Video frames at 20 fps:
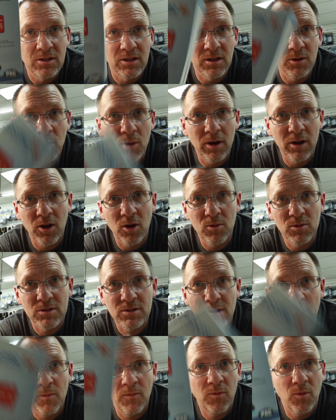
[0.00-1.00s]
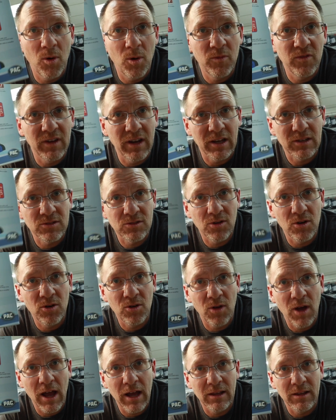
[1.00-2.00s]
you're gonna wanna go with some form of an
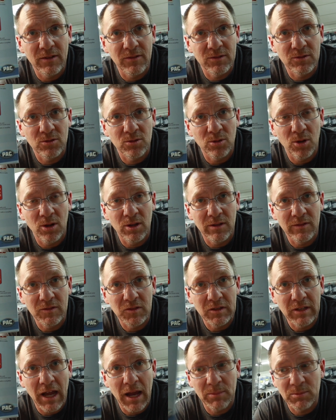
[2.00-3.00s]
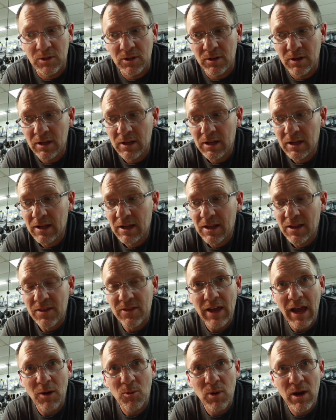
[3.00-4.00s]
external high level to low level adapter.
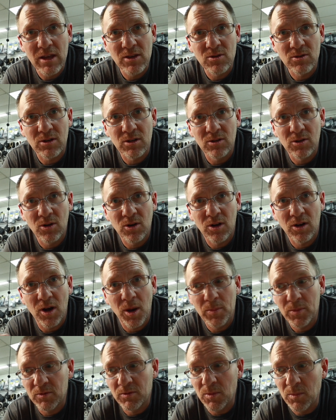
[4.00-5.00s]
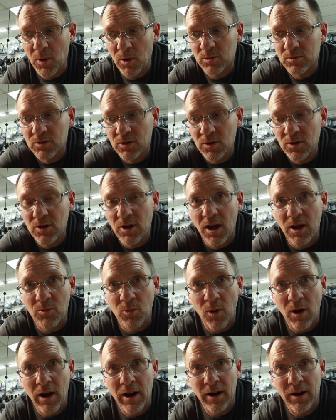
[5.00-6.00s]
That way you can hook up the remote turn on
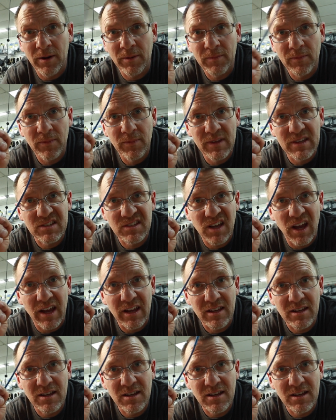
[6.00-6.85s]
wire, this guy